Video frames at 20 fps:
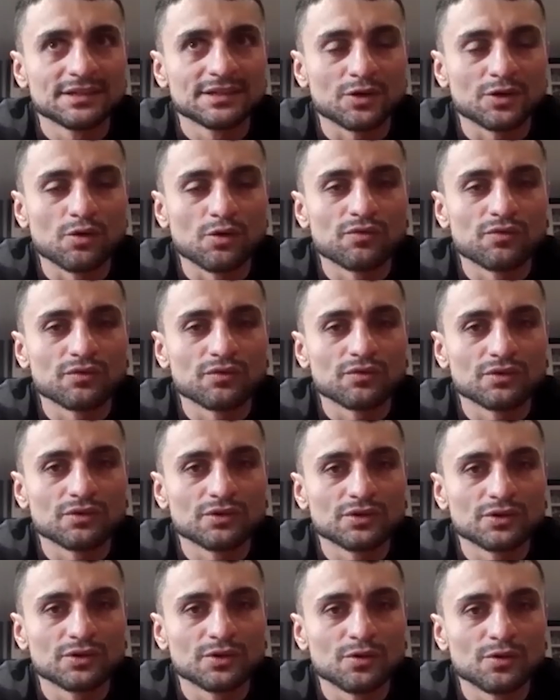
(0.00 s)

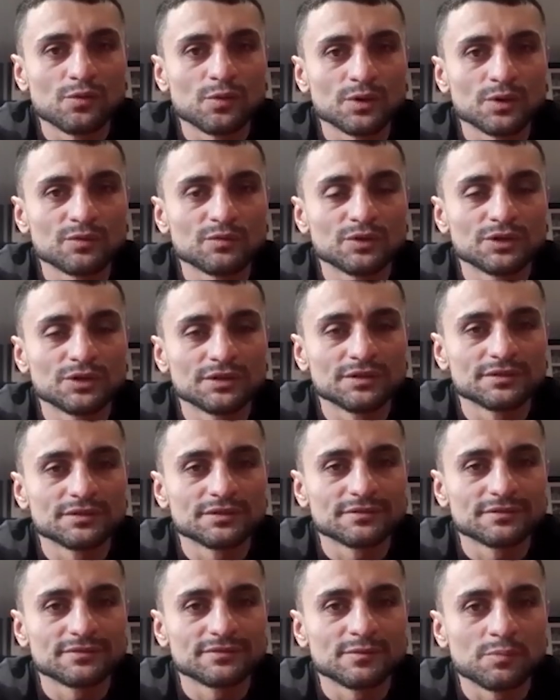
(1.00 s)
Crawford win
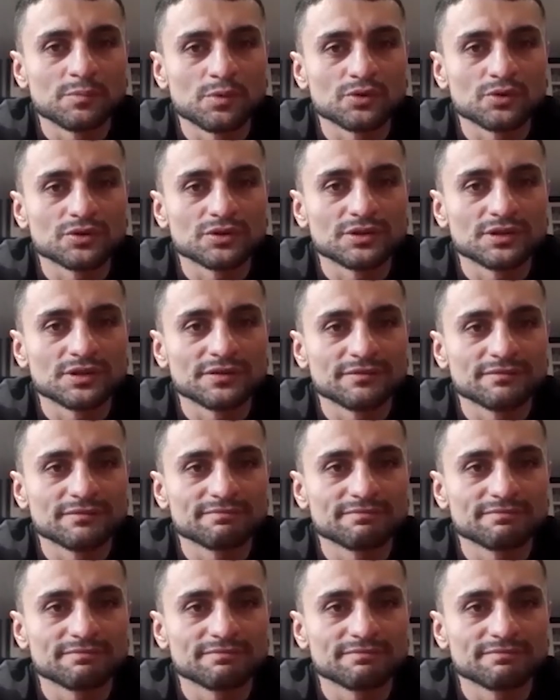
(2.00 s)
Porter, right?